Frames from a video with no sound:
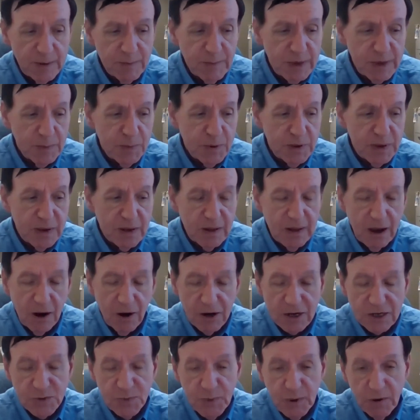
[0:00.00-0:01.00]
appeal, our
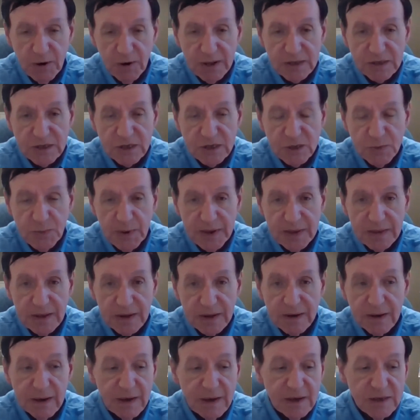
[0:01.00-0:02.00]
experience has been that
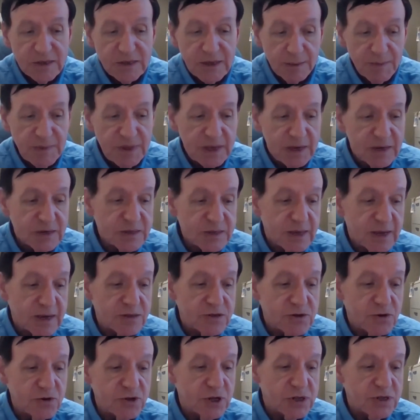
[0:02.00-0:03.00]
some of these things
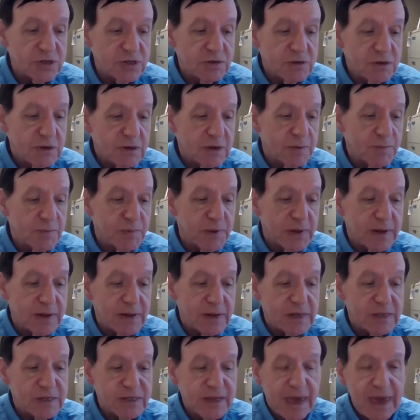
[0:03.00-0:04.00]
are just
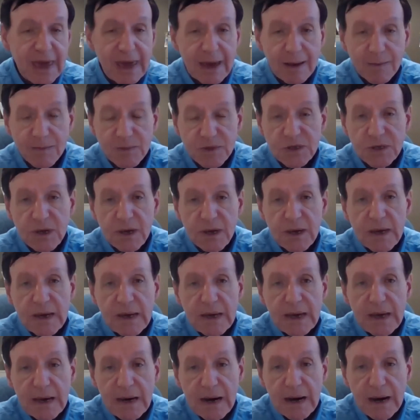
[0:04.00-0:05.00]
completely scams.
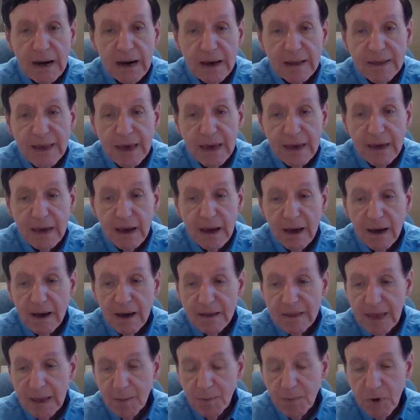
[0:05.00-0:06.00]
They
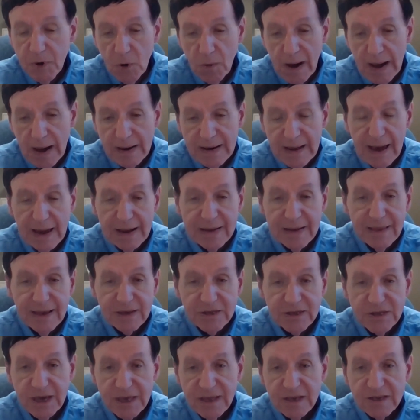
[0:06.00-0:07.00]
go online and they say
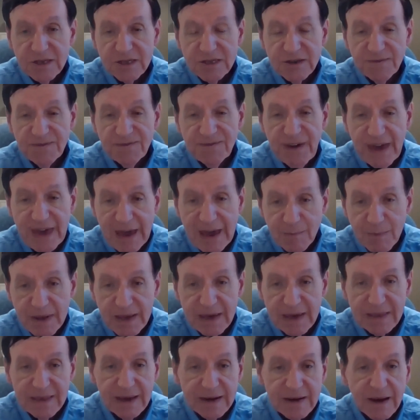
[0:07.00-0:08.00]
this is a family
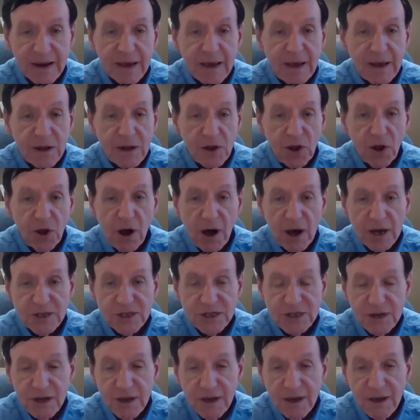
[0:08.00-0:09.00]
that
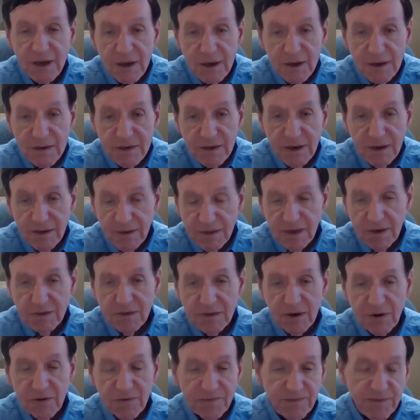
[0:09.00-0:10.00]
lost
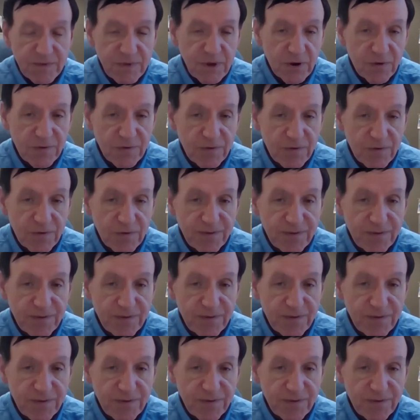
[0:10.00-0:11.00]
their
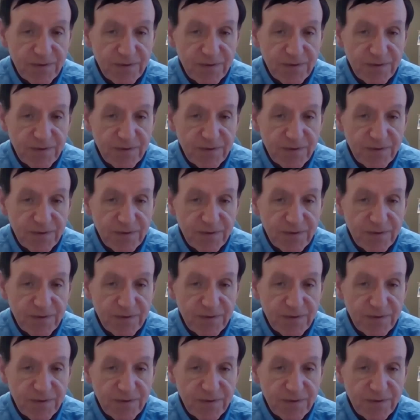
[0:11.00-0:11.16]
father